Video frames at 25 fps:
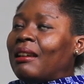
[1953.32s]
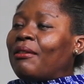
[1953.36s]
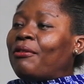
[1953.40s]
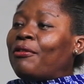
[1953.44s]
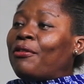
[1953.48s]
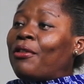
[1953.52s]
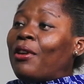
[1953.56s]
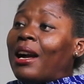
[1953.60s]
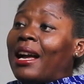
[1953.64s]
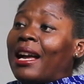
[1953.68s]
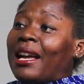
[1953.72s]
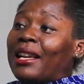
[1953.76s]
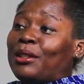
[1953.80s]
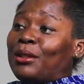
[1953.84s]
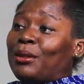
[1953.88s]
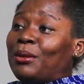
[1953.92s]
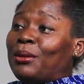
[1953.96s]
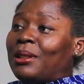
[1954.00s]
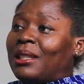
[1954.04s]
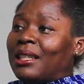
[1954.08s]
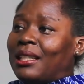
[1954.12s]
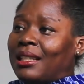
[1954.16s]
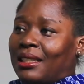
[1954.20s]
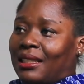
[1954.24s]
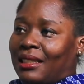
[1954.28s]
For our
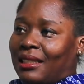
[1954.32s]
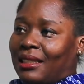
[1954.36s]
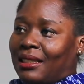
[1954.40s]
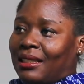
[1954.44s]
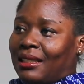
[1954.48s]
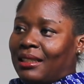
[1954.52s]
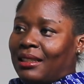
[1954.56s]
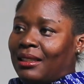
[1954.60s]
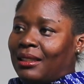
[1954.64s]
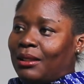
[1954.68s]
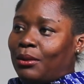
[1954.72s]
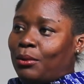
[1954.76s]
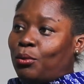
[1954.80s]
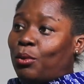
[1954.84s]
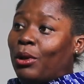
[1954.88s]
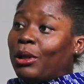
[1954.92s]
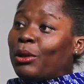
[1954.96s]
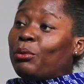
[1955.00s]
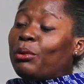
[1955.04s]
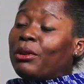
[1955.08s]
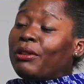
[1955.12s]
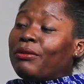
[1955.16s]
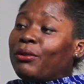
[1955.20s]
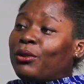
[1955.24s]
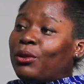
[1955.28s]
students, what
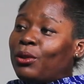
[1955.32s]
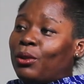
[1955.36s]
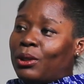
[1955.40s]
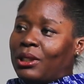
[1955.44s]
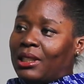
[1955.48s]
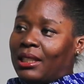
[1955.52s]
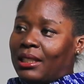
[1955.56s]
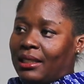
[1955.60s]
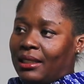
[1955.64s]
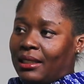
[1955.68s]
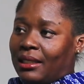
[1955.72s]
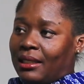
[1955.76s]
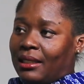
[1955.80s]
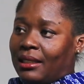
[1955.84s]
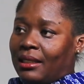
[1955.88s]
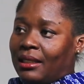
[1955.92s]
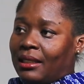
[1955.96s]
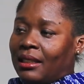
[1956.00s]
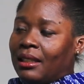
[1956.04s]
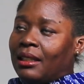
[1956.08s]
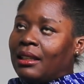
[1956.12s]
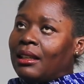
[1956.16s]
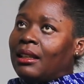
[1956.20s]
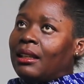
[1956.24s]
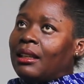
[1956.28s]
we've noticed
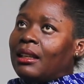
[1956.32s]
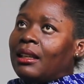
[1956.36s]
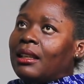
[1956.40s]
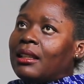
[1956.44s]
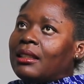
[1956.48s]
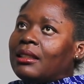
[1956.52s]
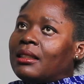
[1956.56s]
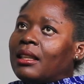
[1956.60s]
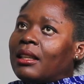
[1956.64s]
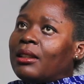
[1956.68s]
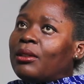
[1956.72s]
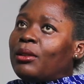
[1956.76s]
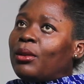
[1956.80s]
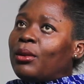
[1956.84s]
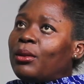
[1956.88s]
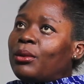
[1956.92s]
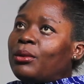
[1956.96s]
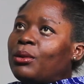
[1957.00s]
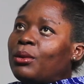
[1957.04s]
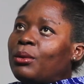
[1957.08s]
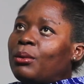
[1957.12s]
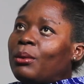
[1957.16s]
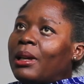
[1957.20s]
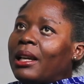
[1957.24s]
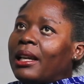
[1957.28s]
is that
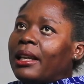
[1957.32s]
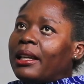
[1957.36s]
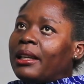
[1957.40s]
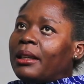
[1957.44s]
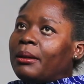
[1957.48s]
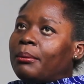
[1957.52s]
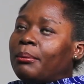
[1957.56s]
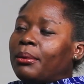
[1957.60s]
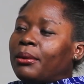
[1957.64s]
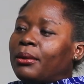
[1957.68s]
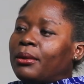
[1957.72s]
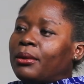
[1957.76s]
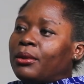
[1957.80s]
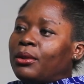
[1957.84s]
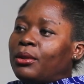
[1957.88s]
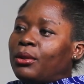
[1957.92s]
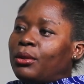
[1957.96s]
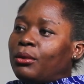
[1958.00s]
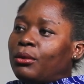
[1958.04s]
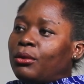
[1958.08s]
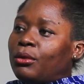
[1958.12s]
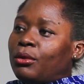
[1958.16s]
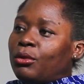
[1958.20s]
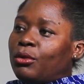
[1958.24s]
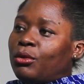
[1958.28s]
those who are able
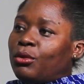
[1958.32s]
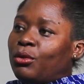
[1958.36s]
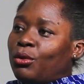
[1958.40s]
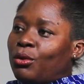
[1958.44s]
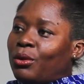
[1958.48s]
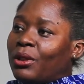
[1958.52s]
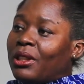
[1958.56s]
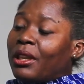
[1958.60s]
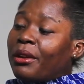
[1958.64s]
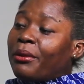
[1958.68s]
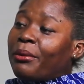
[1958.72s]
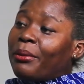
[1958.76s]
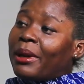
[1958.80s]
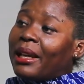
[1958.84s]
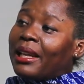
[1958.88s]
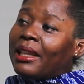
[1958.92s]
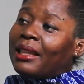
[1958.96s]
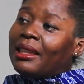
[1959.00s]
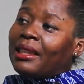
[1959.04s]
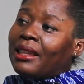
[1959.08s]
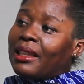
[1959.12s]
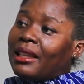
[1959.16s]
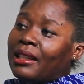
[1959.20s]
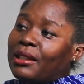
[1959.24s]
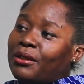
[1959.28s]
to do the right
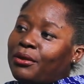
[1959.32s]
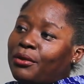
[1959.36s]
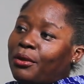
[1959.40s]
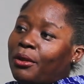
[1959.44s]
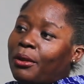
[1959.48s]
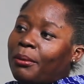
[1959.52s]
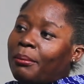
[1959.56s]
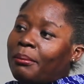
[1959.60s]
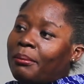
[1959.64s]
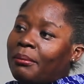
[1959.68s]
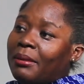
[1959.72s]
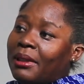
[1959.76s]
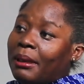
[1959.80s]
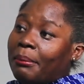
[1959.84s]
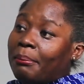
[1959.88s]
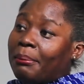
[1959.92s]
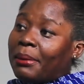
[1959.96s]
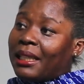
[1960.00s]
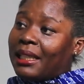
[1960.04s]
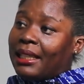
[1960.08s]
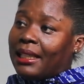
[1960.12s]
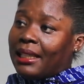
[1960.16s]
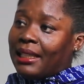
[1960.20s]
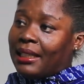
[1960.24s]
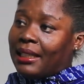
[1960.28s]
things from the
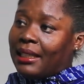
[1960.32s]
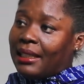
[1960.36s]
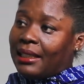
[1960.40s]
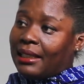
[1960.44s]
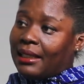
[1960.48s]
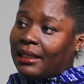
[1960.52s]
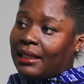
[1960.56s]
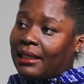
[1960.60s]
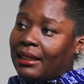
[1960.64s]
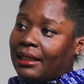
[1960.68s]
beginning,